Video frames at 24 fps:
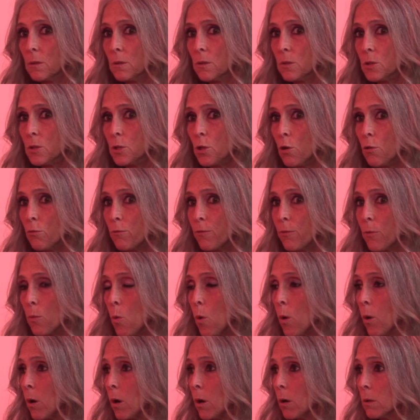So
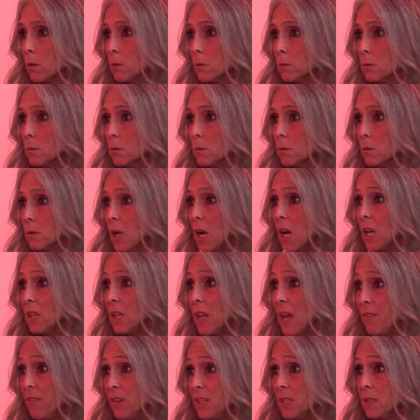for
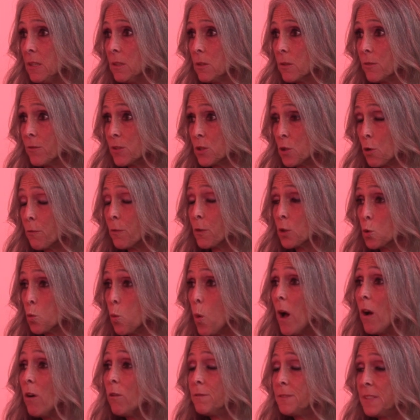
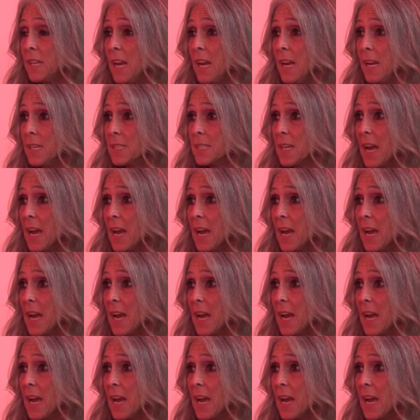12 days,